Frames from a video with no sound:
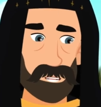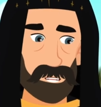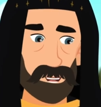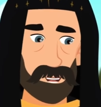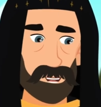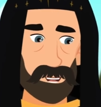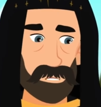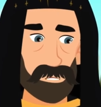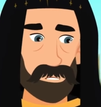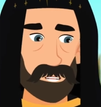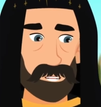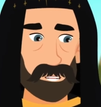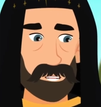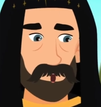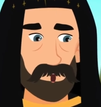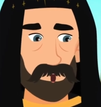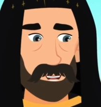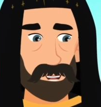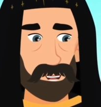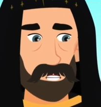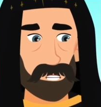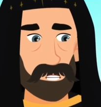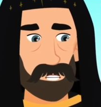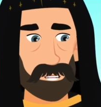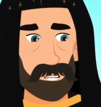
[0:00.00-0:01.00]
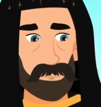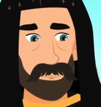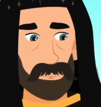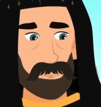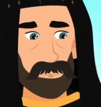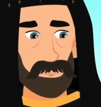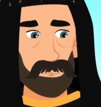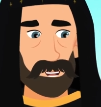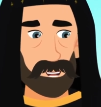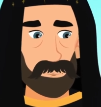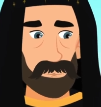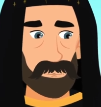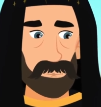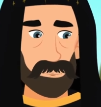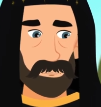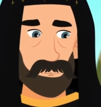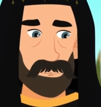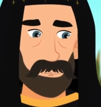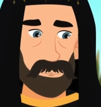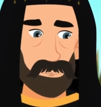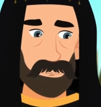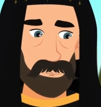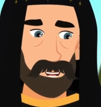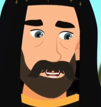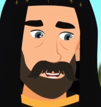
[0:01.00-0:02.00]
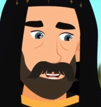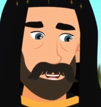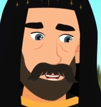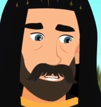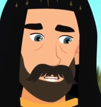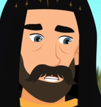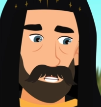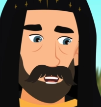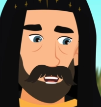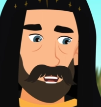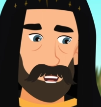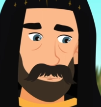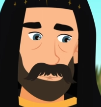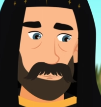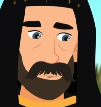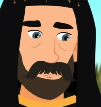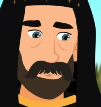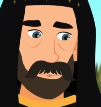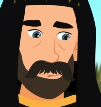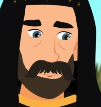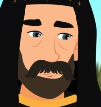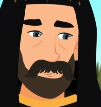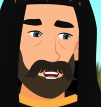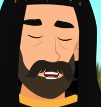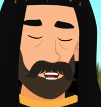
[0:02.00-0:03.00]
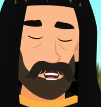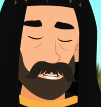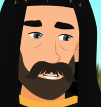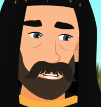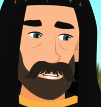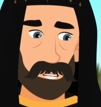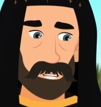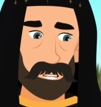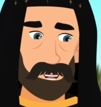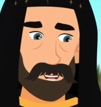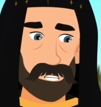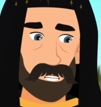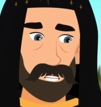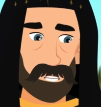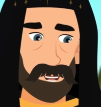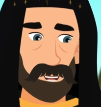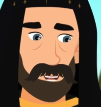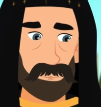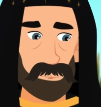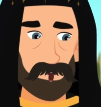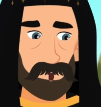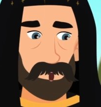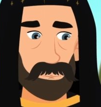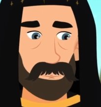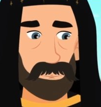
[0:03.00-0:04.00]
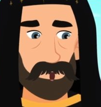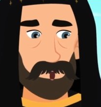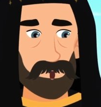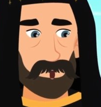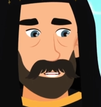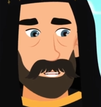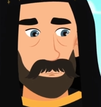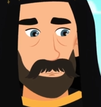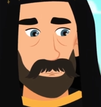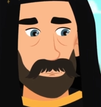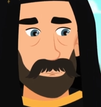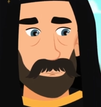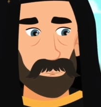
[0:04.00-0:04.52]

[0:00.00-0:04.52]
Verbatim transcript: but if I carried you, we will not reach in time, and I will miss seeing our Lord.